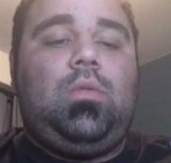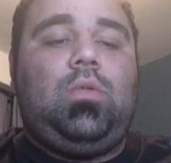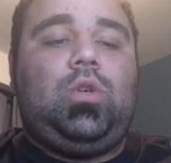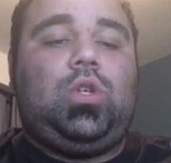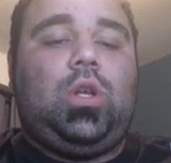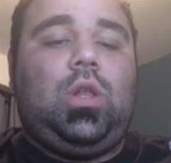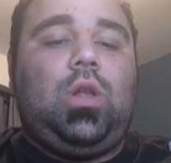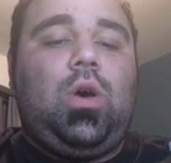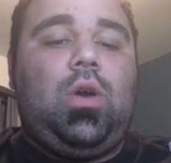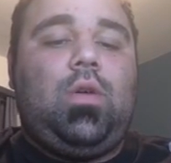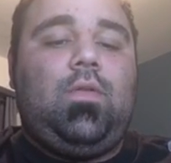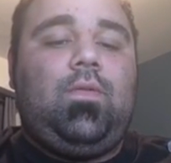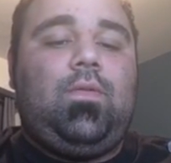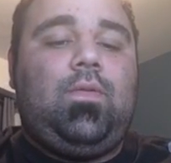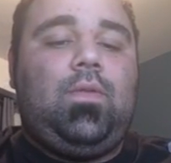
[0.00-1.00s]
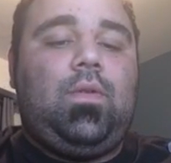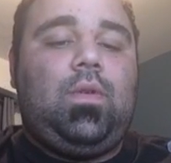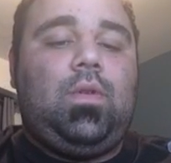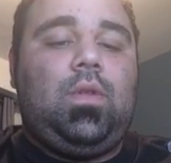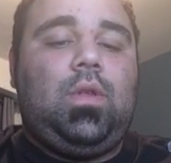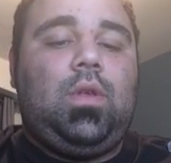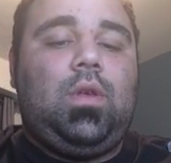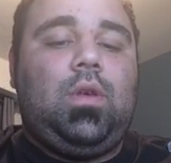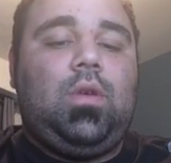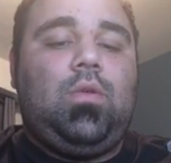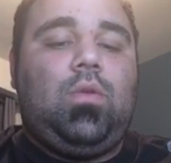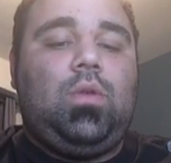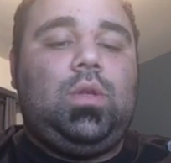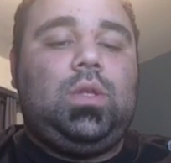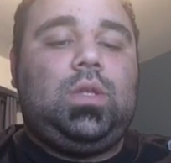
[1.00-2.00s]
which a lot of the
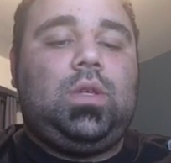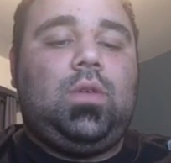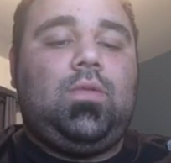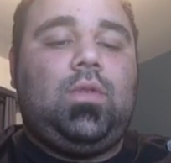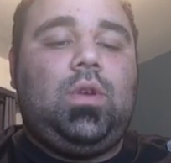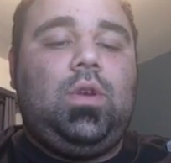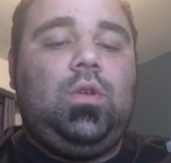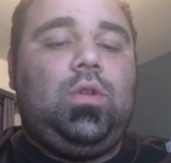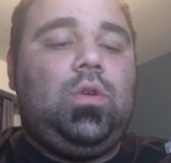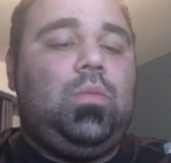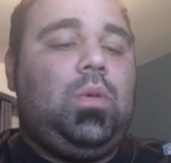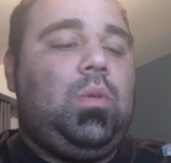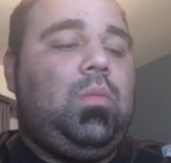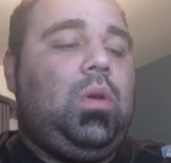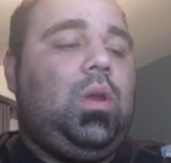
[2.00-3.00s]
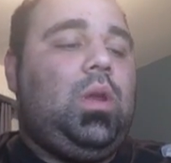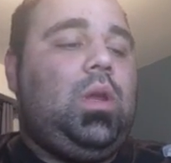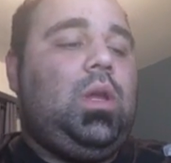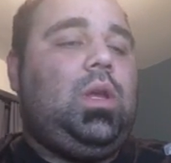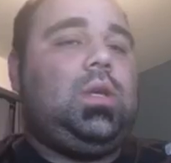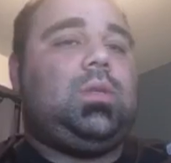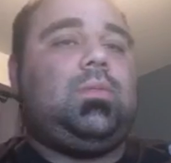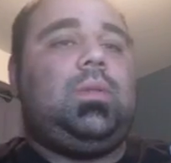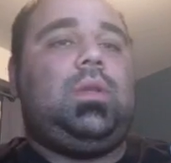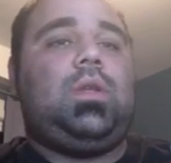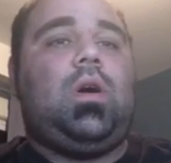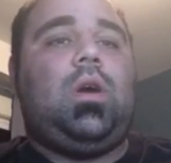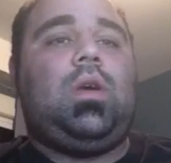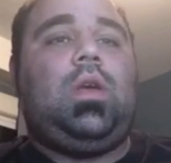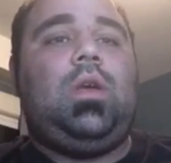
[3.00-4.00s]
gold and silver YouTube community has been
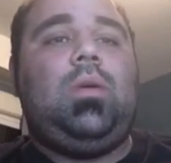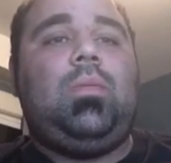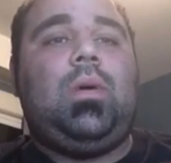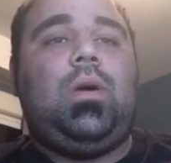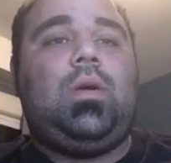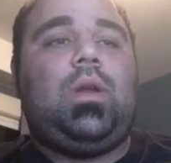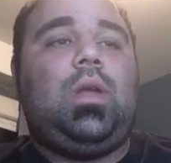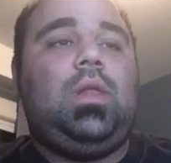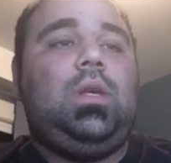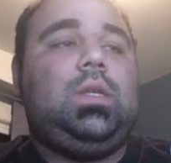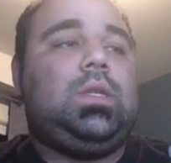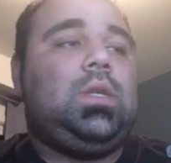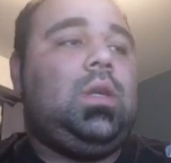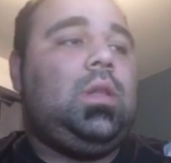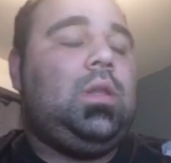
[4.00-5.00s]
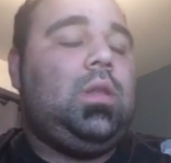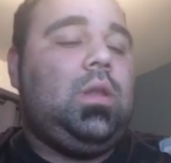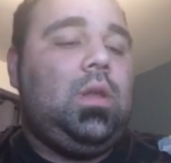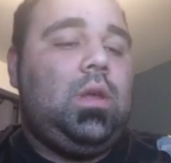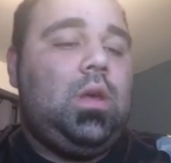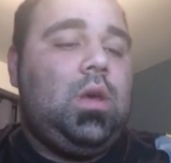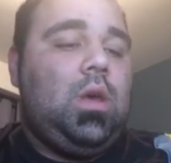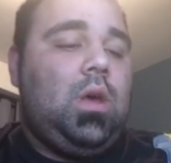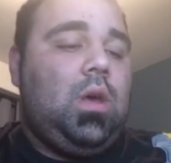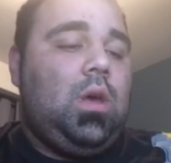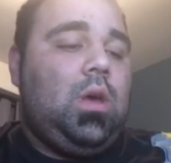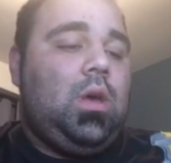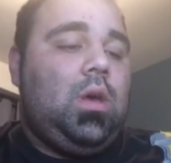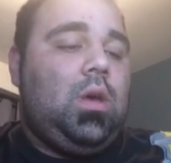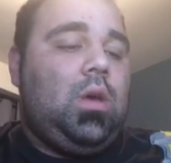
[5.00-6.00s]
talking about, at least in
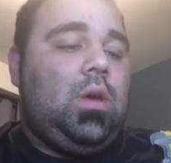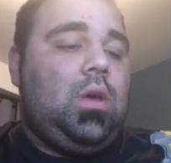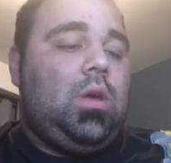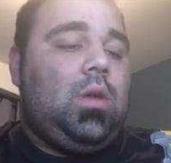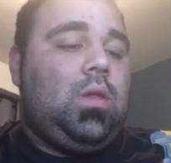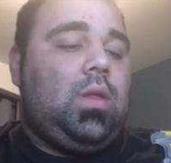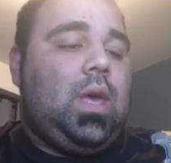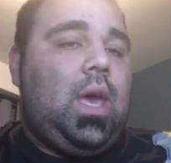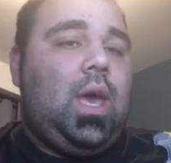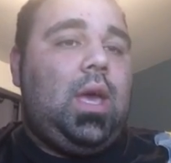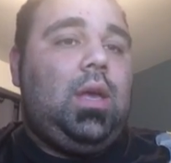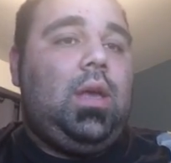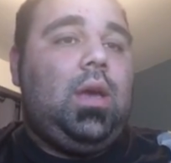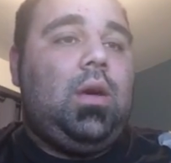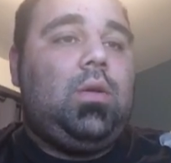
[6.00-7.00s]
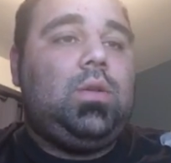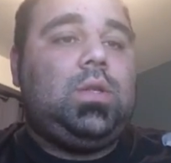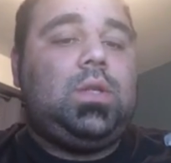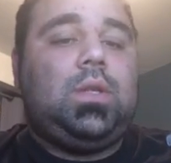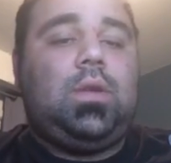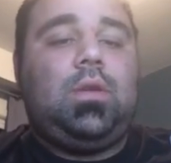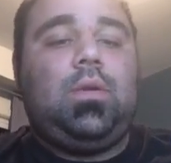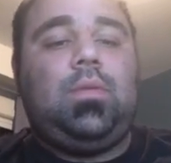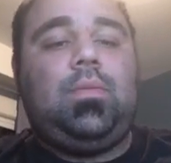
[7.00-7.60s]
the Hangouts,